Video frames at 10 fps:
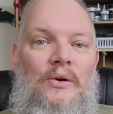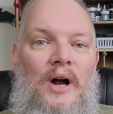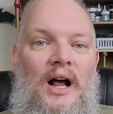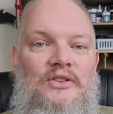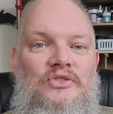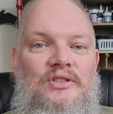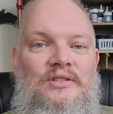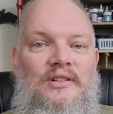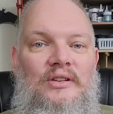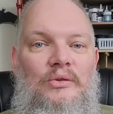garage
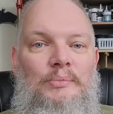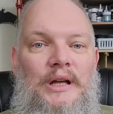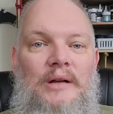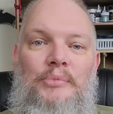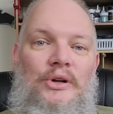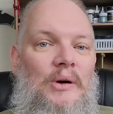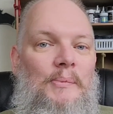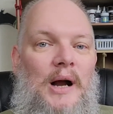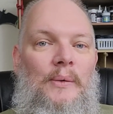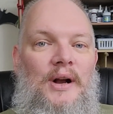just a little bit, put on
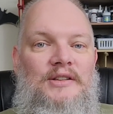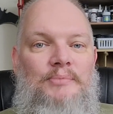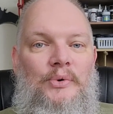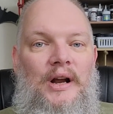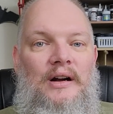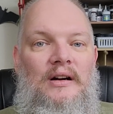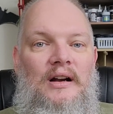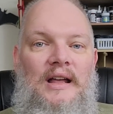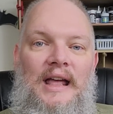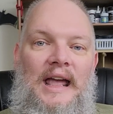my
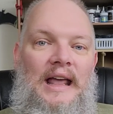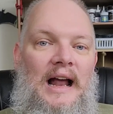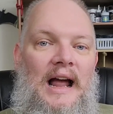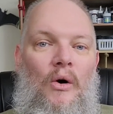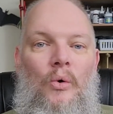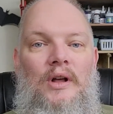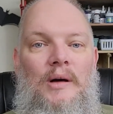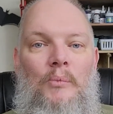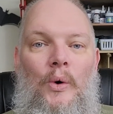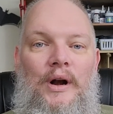respirator, and I hold
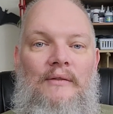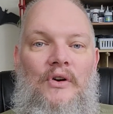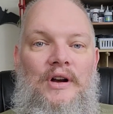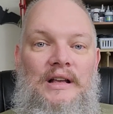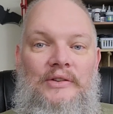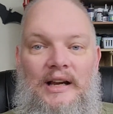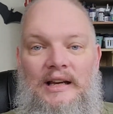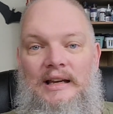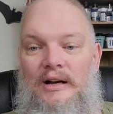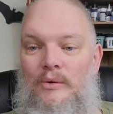up whatever it is. I
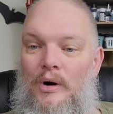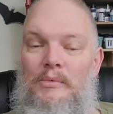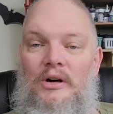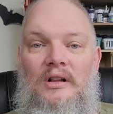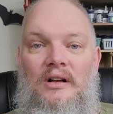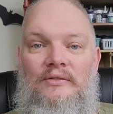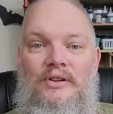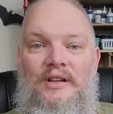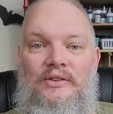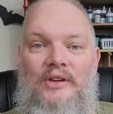get a rubber glove
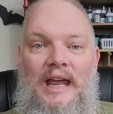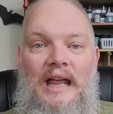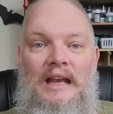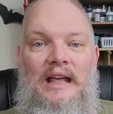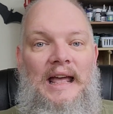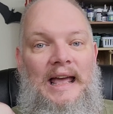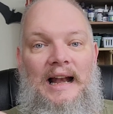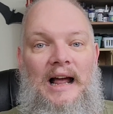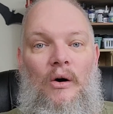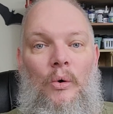on this hand,
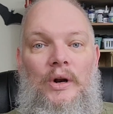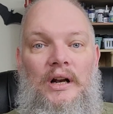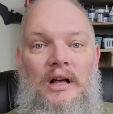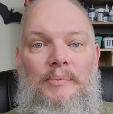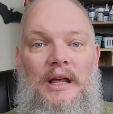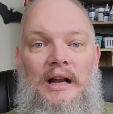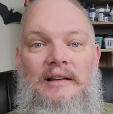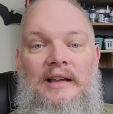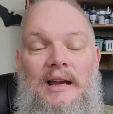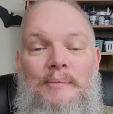and I hold it up, and I
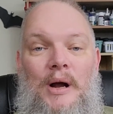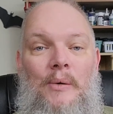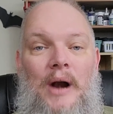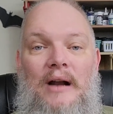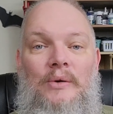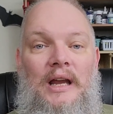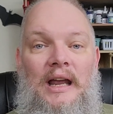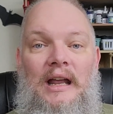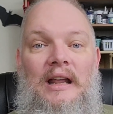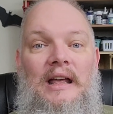take my rattle
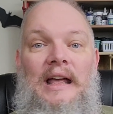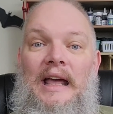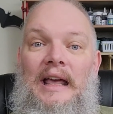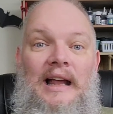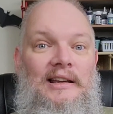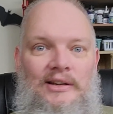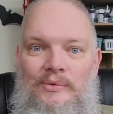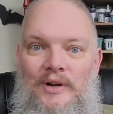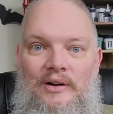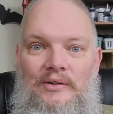can, and I, you
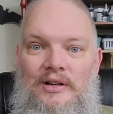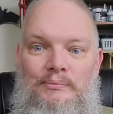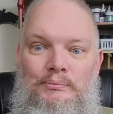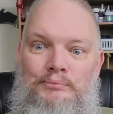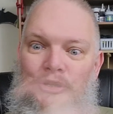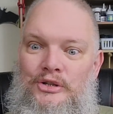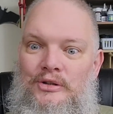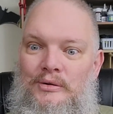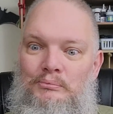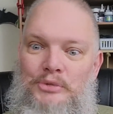know, you
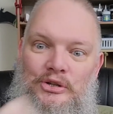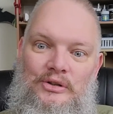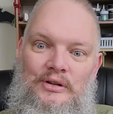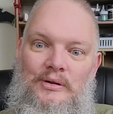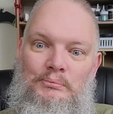psh, psh,